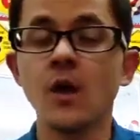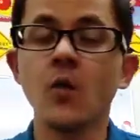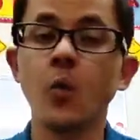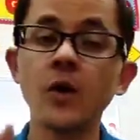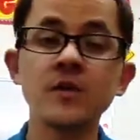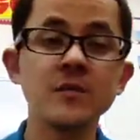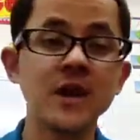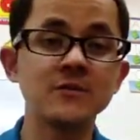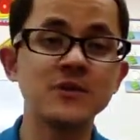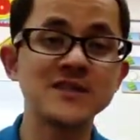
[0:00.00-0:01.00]
One of the
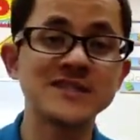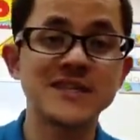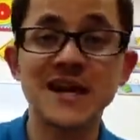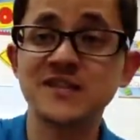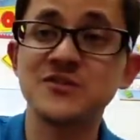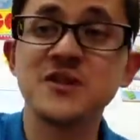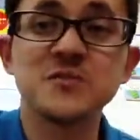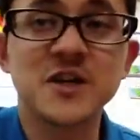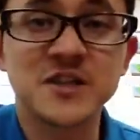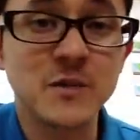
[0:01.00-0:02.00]
main reasons, actually, is
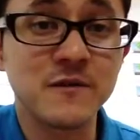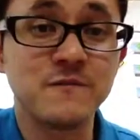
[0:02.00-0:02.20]
because my